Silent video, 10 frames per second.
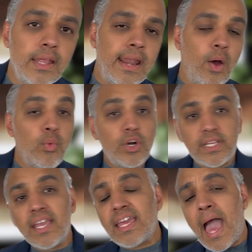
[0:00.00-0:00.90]
Now,
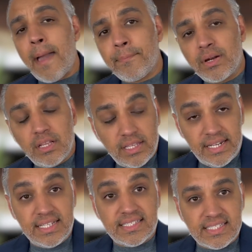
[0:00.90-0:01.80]
working capital in
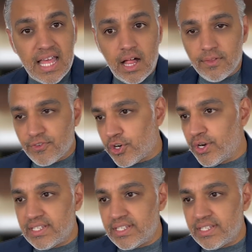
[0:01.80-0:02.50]
itself, current